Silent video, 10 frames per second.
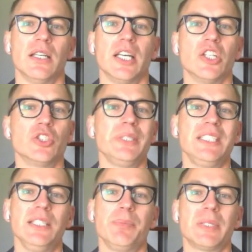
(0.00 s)

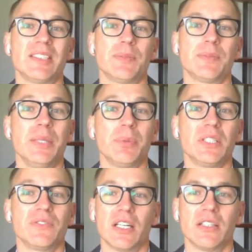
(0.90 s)
LGBT+ people
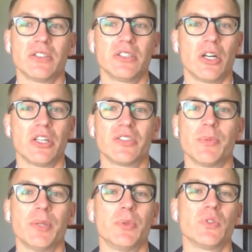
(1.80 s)
of color are
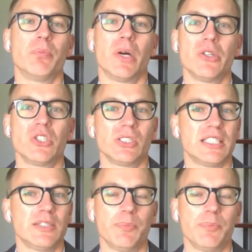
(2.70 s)
some of the most marginalized